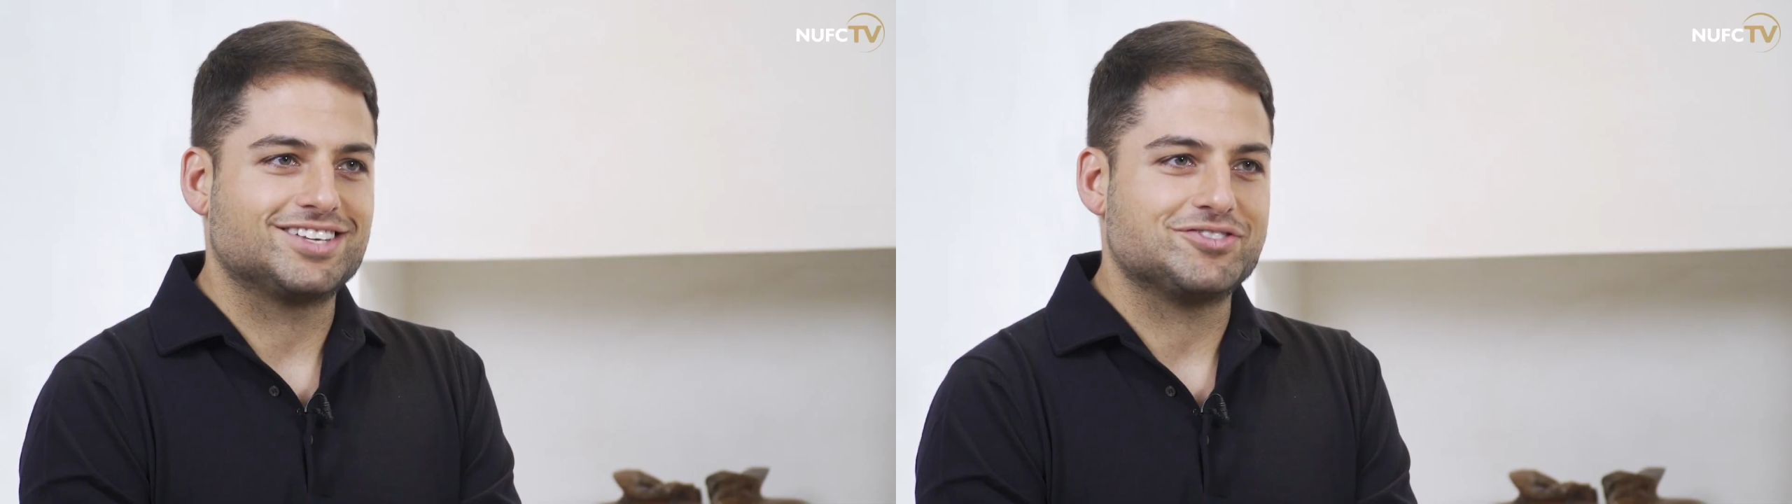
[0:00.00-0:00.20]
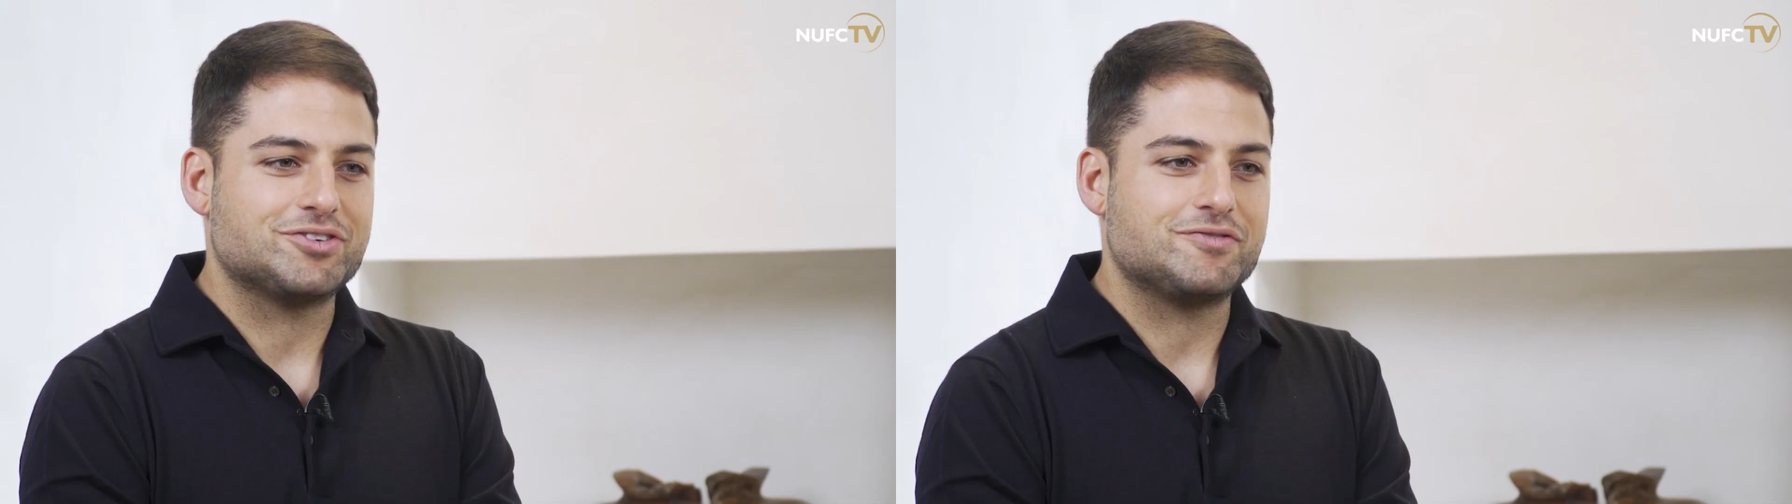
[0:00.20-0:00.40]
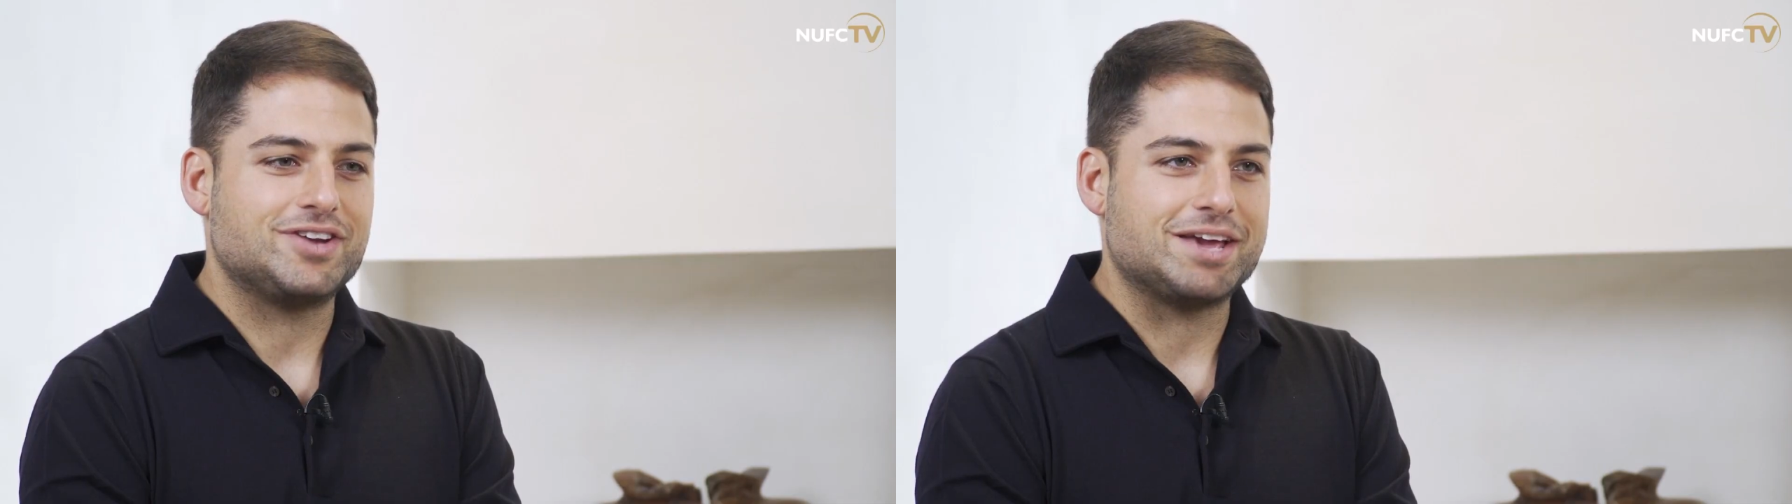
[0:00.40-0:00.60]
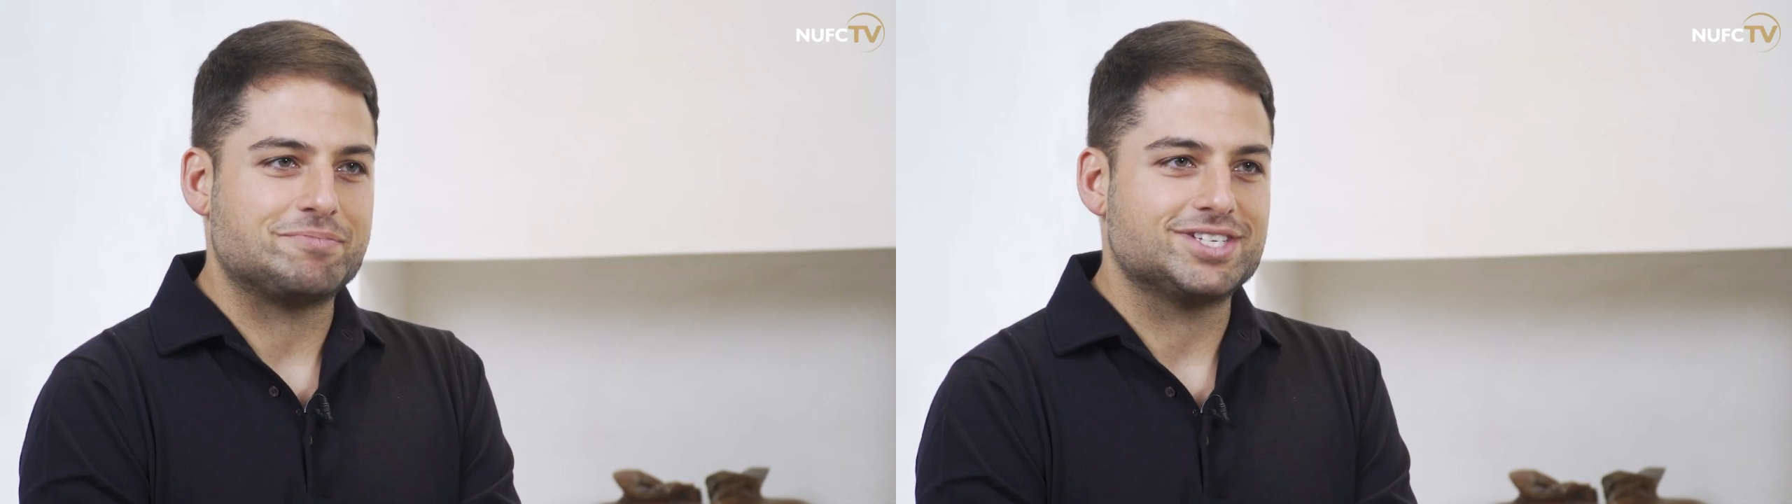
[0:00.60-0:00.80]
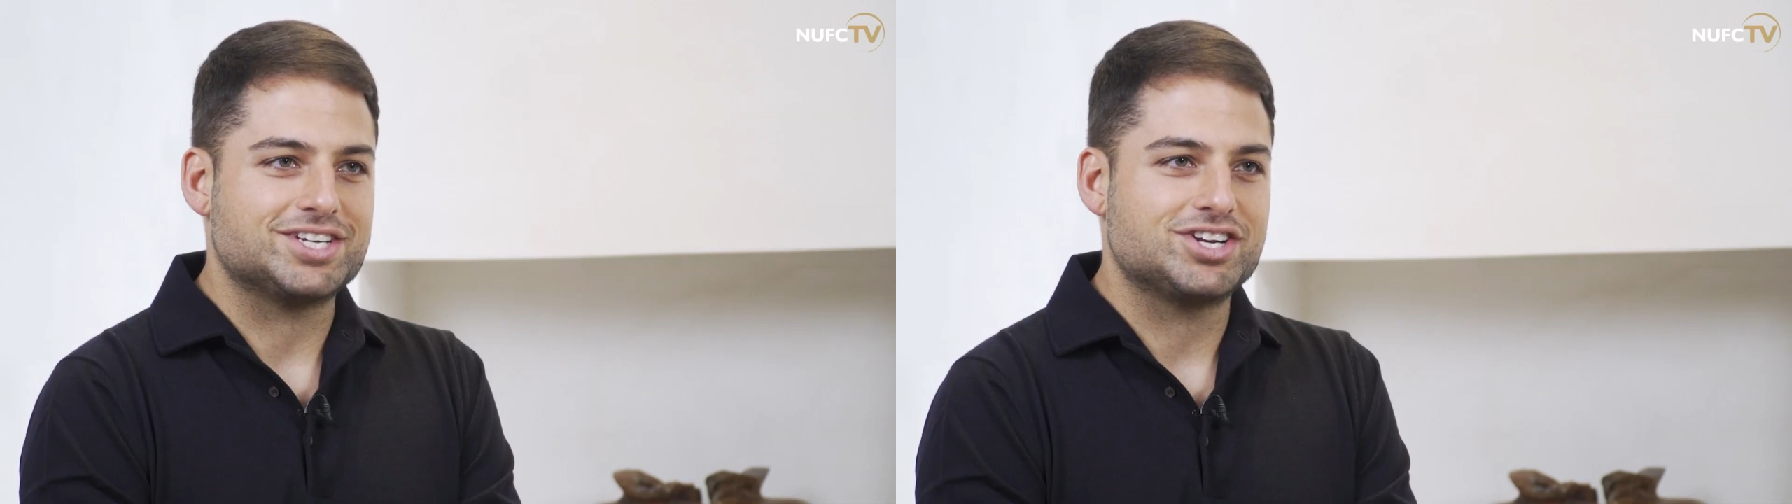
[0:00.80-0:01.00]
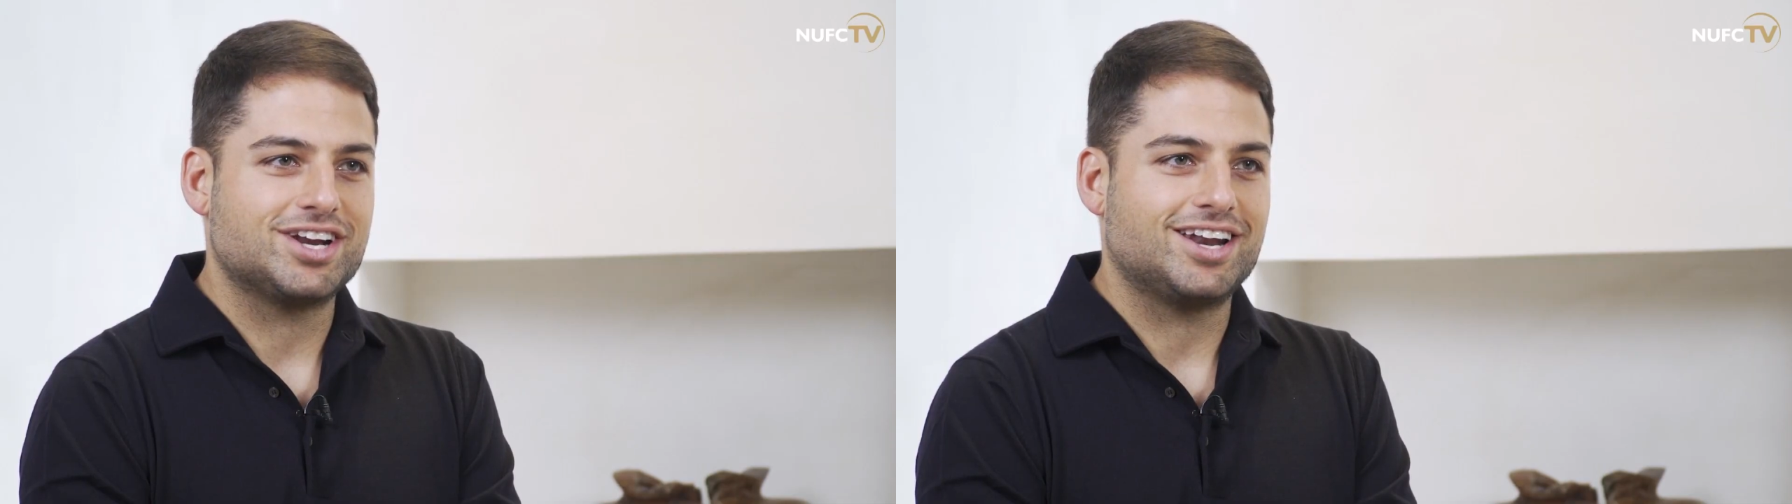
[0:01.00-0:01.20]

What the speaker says: sort of league position,